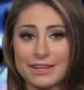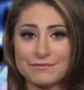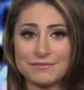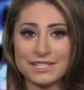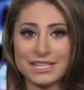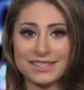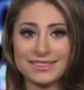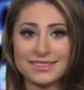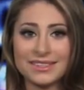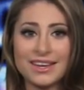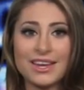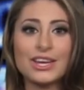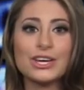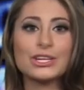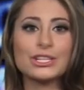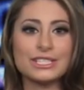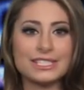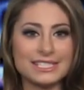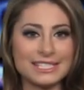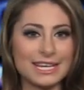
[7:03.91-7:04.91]
gifting
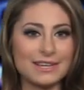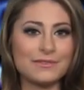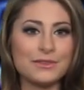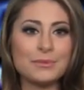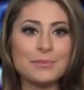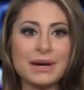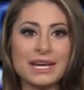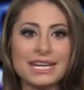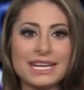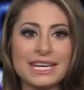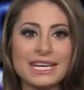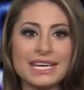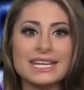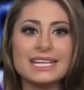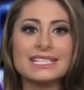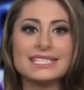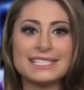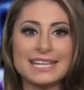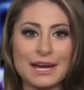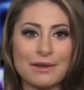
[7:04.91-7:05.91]
could save you
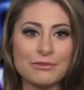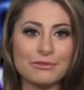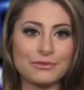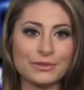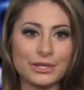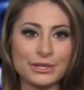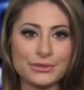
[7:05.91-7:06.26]
money down the